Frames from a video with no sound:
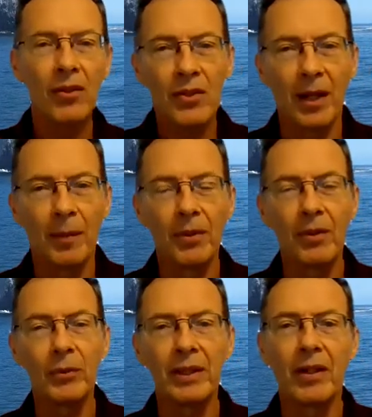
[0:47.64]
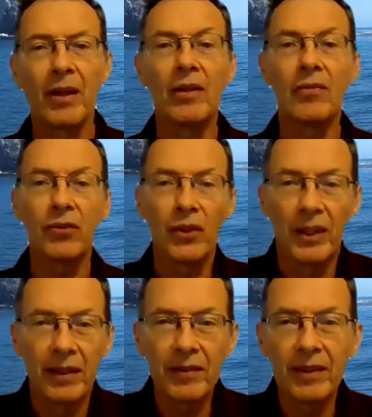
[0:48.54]
For example, we are
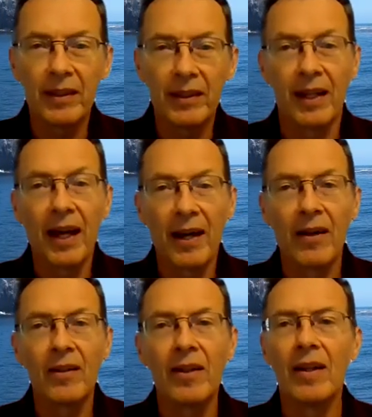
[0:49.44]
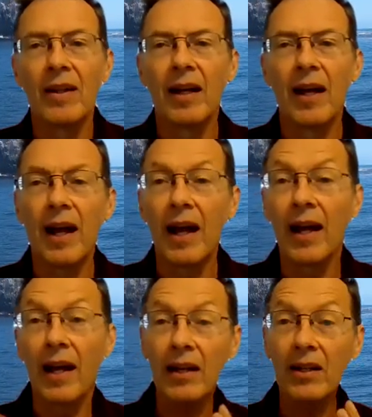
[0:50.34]
forgiven now,
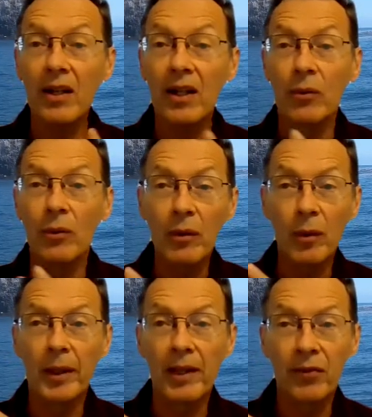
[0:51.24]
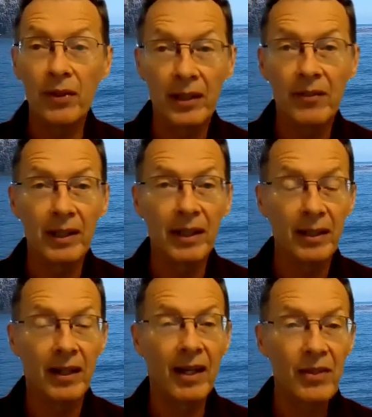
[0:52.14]
and we will be forgiven at
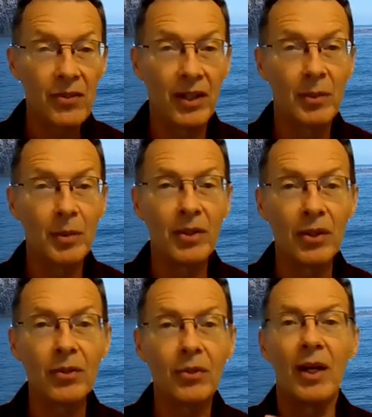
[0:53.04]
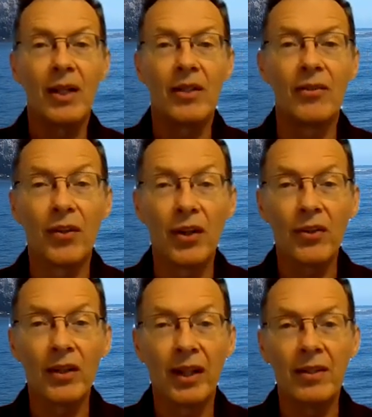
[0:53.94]
the last judgment too. The
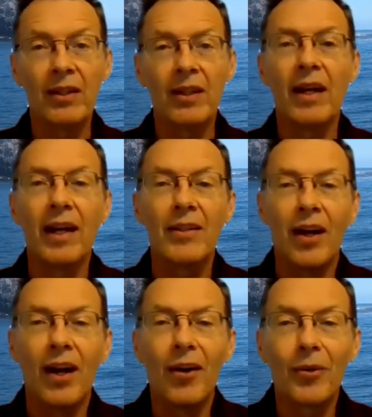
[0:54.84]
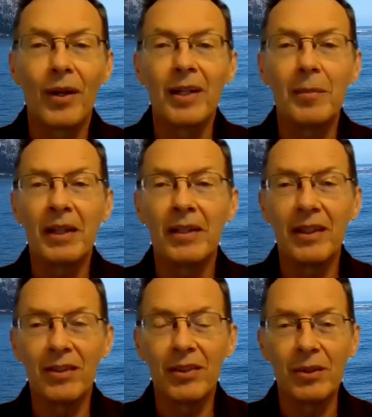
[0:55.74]
verdict has already been
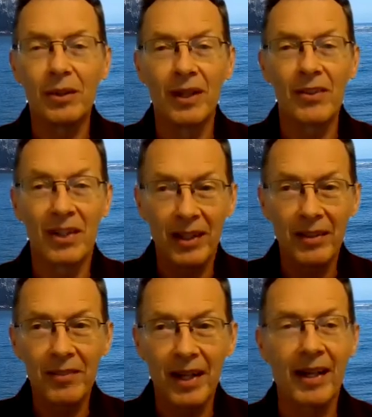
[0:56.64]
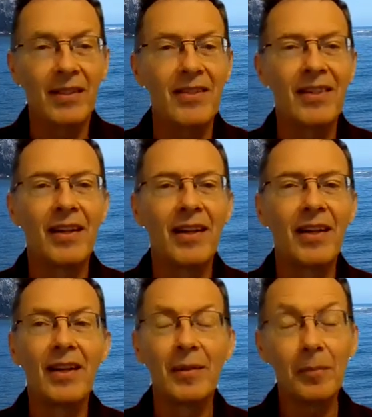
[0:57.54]
given to us in advance,
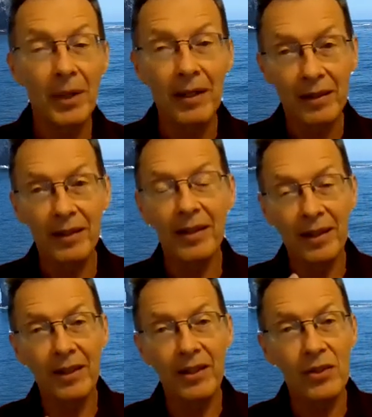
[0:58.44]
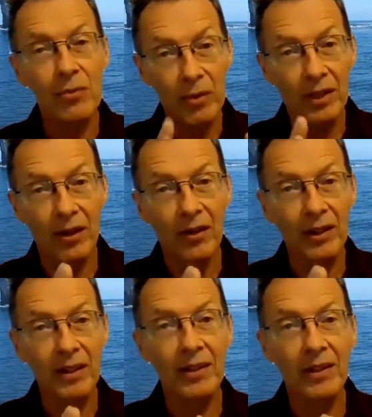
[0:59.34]
but it is
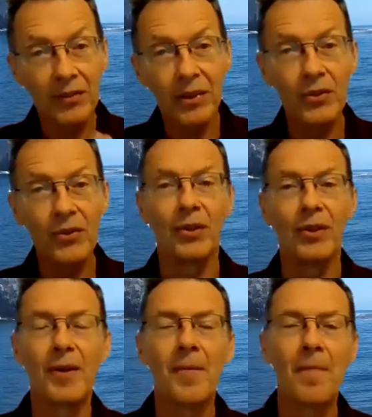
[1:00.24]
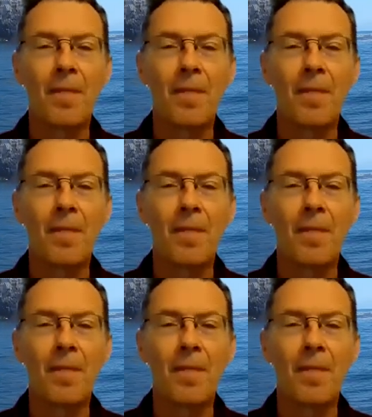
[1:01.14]
regarding the future.